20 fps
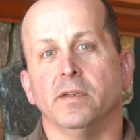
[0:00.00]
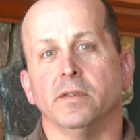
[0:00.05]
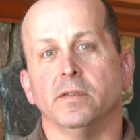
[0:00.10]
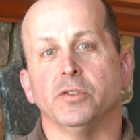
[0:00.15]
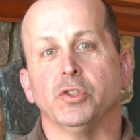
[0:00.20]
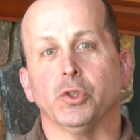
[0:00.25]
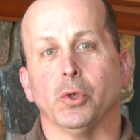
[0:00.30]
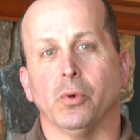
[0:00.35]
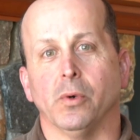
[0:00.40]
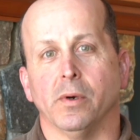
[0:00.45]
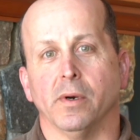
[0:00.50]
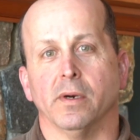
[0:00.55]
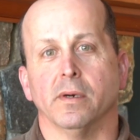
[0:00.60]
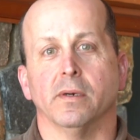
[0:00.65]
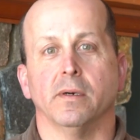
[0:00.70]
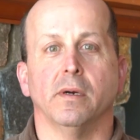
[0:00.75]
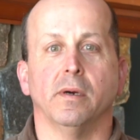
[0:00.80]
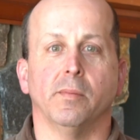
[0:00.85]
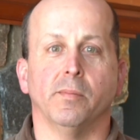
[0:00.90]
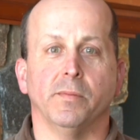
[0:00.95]
shore
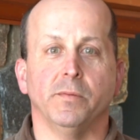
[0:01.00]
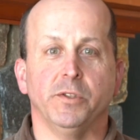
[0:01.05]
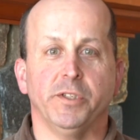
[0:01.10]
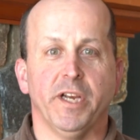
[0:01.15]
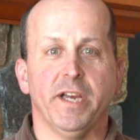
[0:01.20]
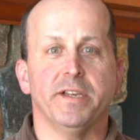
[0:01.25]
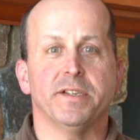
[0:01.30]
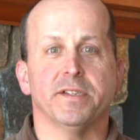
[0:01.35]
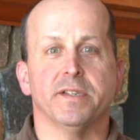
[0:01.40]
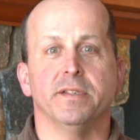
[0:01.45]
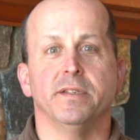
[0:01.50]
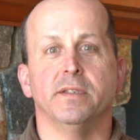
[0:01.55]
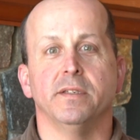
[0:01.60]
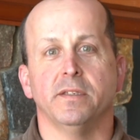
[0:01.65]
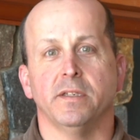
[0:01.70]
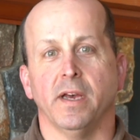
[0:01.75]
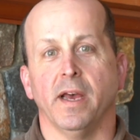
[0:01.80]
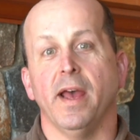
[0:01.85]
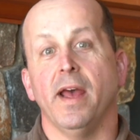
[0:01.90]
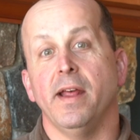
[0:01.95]
adjacent
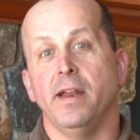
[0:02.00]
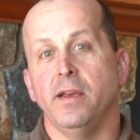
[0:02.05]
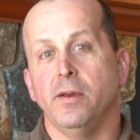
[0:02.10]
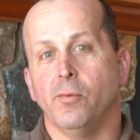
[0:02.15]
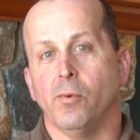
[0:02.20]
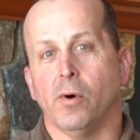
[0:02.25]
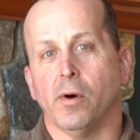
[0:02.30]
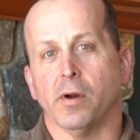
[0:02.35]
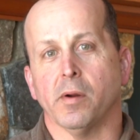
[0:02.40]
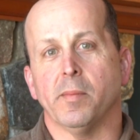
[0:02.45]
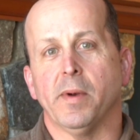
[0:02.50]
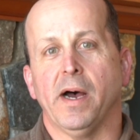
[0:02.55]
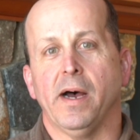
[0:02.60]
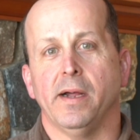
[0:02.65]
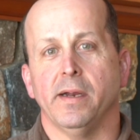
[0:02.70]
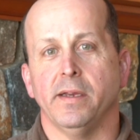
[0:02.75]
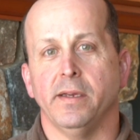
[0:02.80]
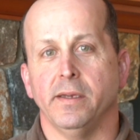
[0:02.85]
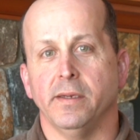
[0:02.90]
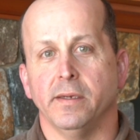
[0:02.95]
to any water
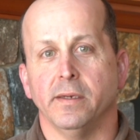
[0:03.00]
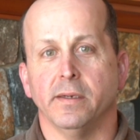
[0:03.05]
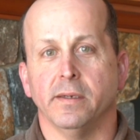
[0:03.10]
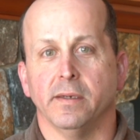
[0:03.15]
body,